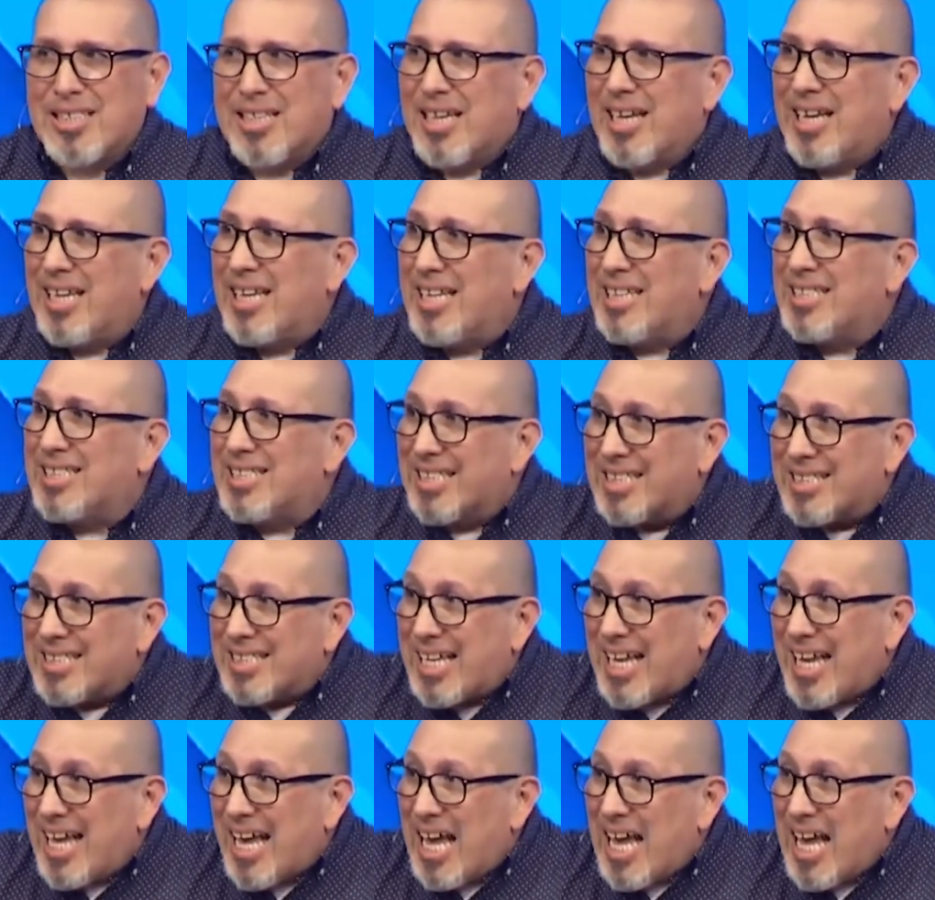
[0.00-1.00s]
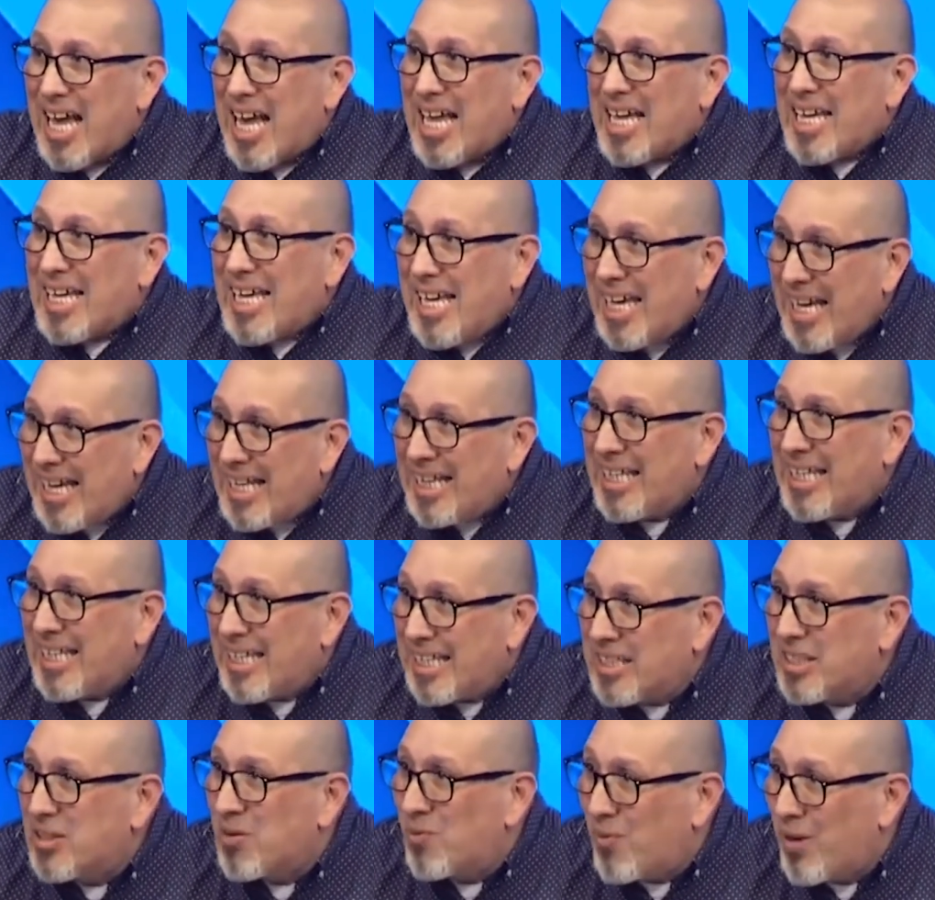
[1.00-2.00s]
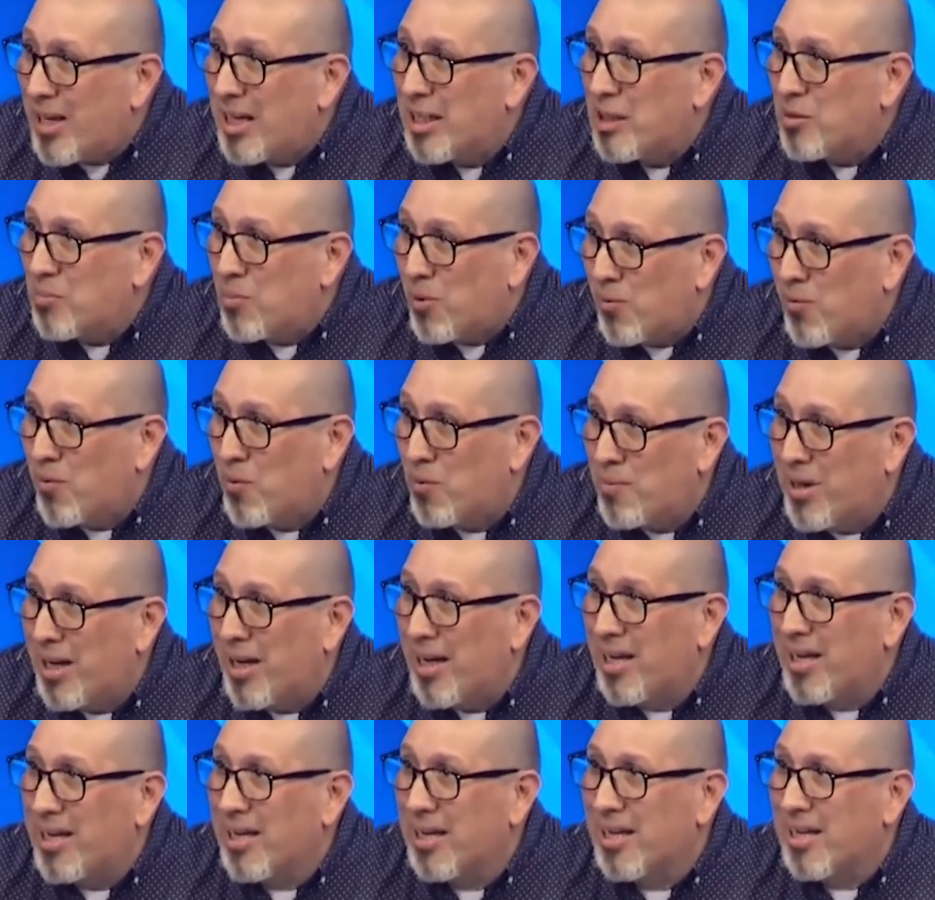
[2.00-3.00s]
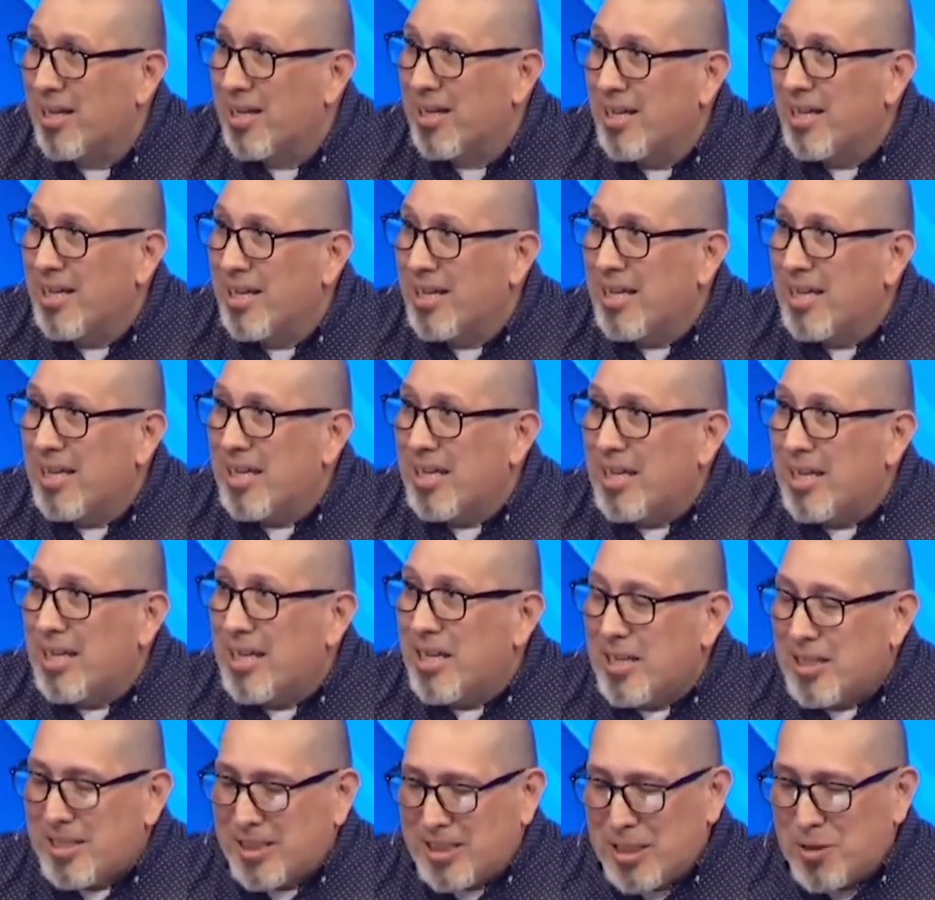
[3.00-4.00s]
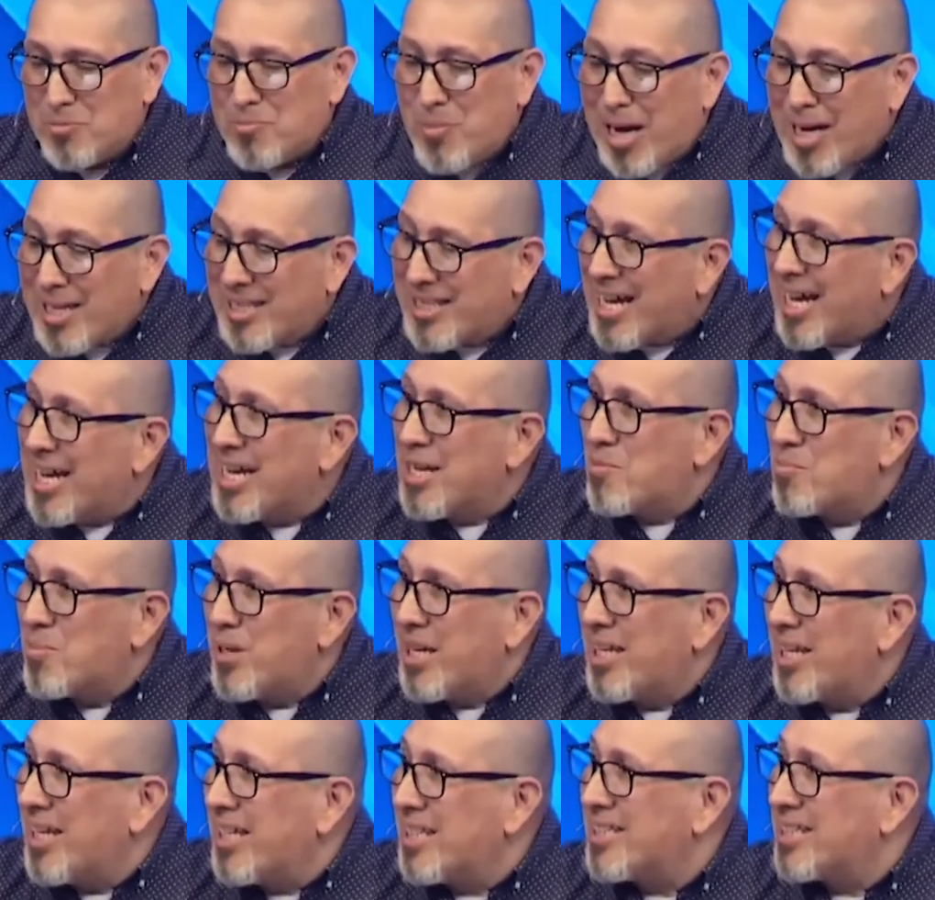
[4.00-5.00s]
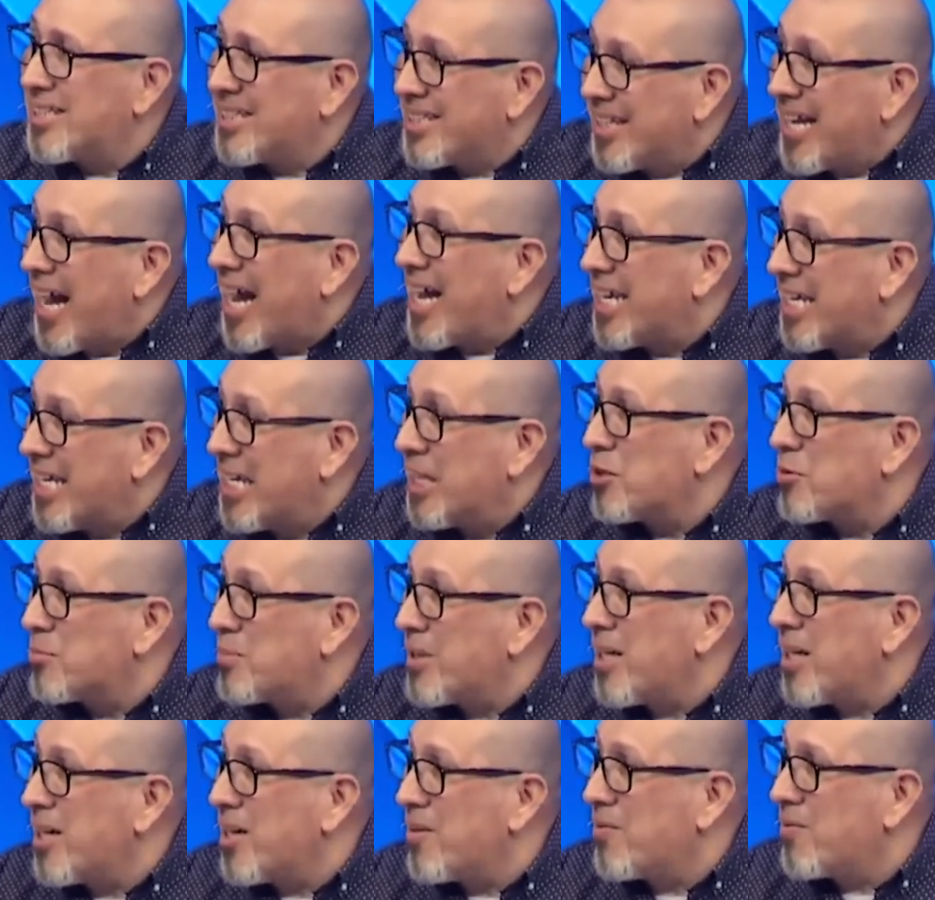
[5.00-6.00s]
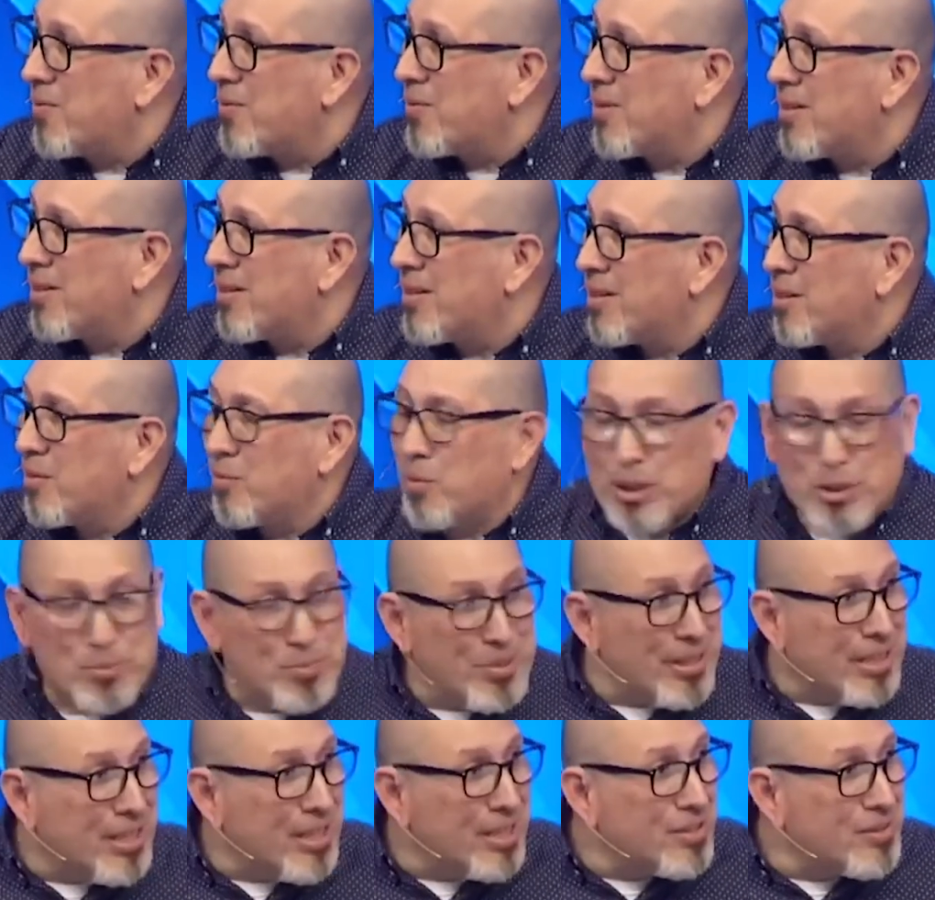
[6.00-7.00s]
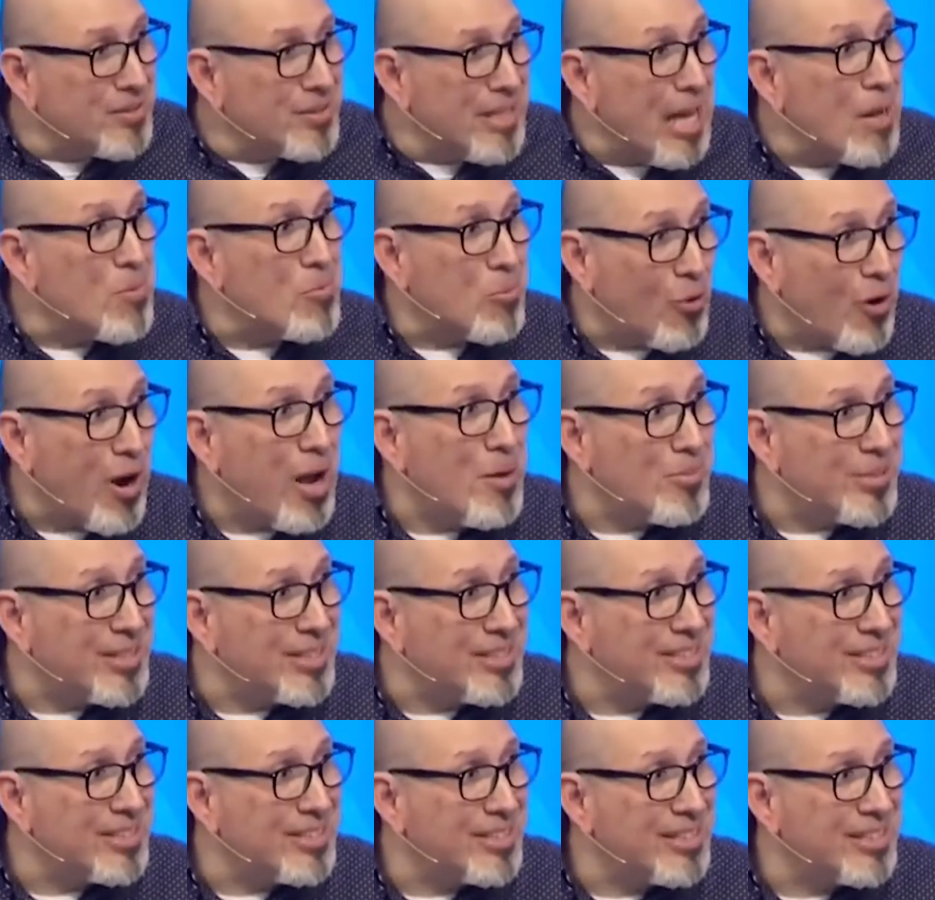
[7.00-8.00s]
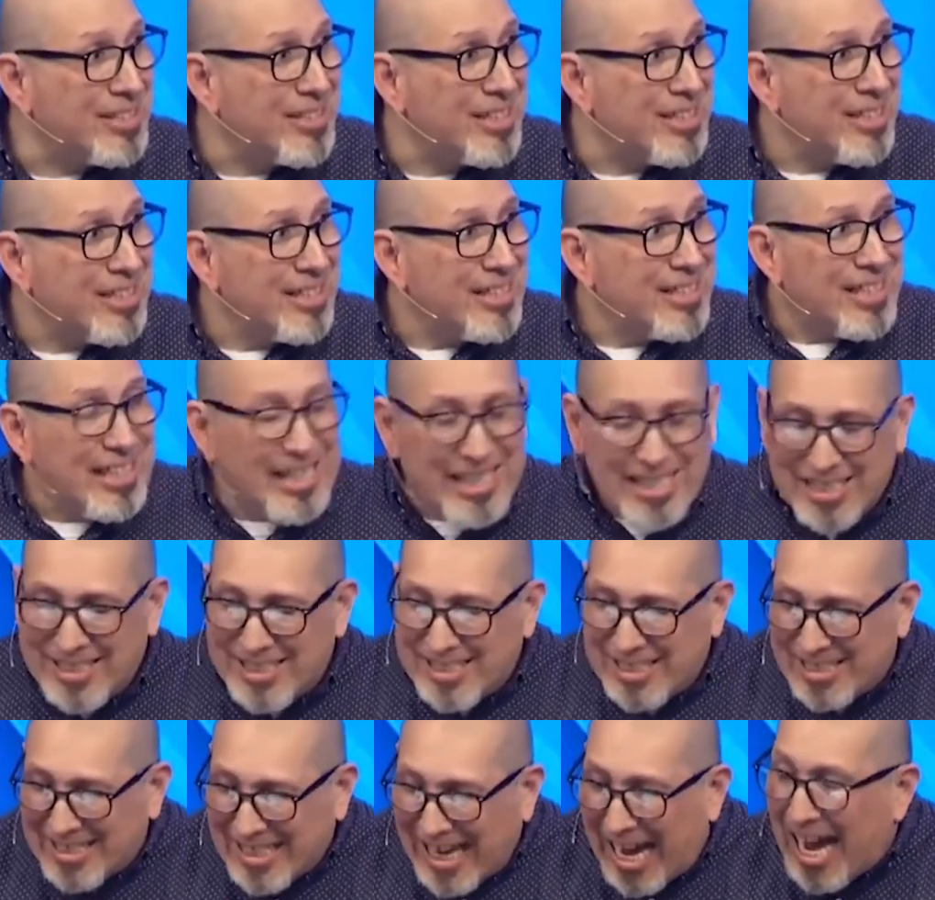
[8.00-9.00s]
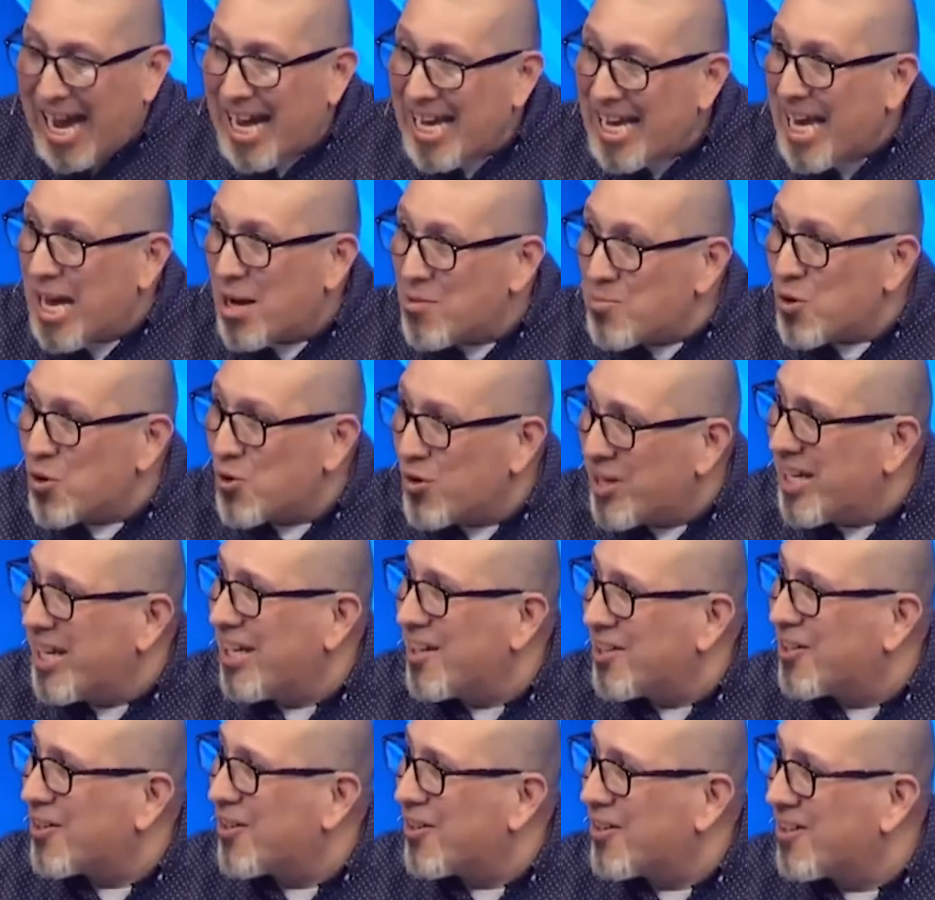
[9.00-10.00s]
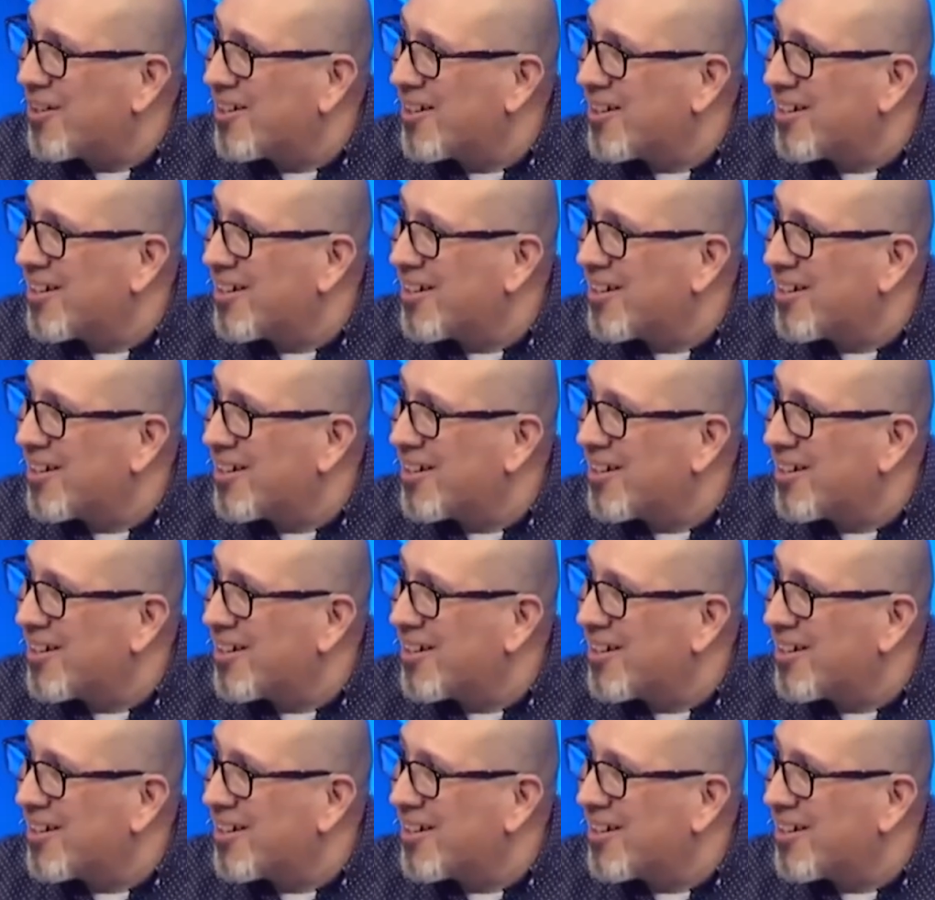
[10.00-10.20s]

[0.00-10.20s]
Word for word: And he says, Healing is available for me. See, my diabetes, God healed me of, was because of that promise that He says, I am your healer.